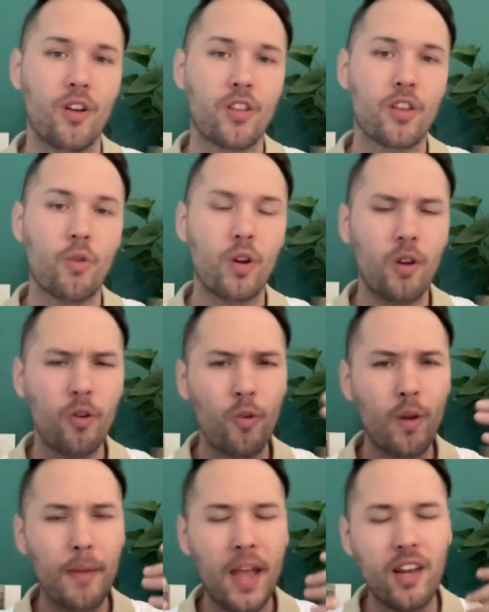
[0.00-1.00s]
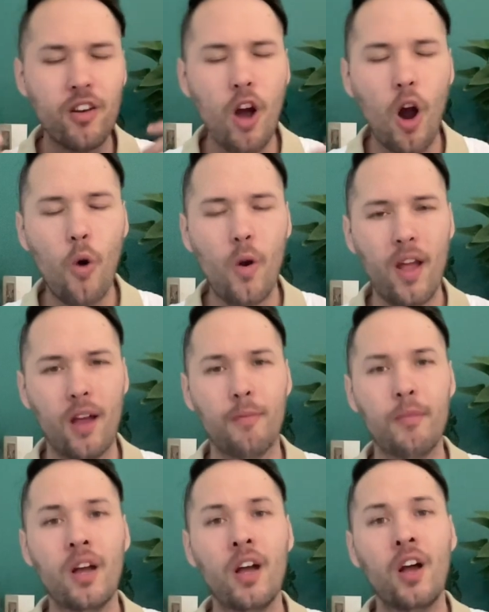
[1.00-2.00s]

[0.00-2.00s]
so we may know him,